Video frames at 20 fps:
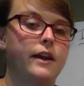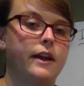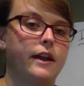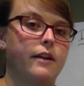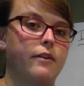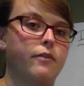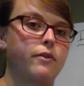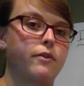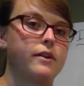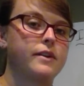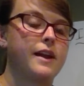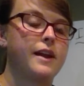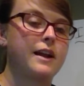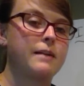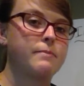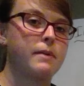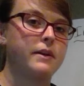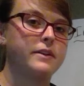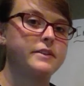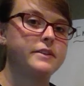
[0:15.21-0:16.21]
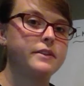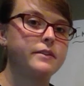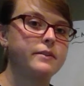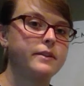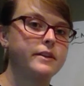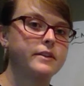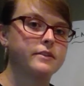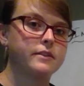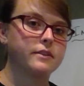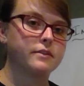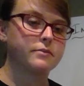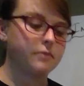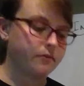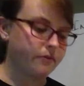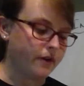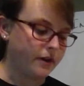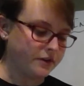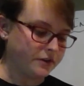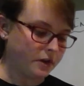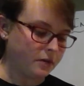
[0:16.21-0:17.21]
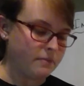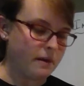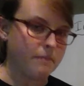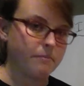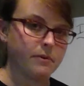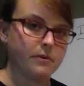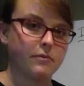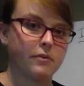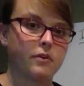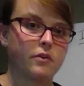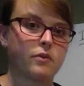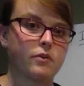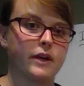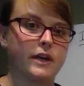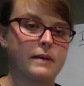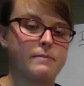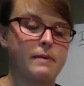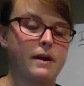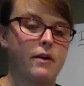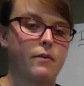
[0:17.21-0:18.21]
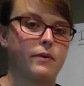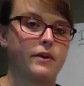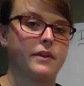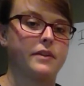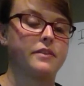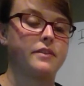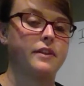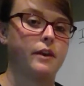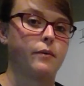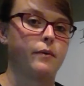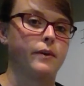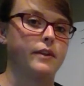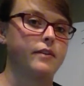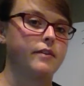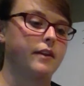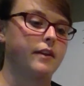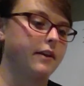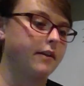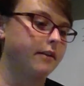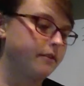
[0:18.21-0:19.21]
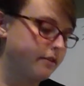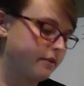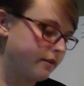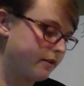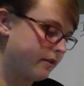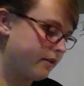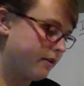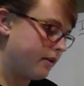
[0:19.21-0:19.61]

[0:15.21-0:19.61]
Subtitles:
And in order to talk about series, let's refresh our memory real quick about what a sequence is.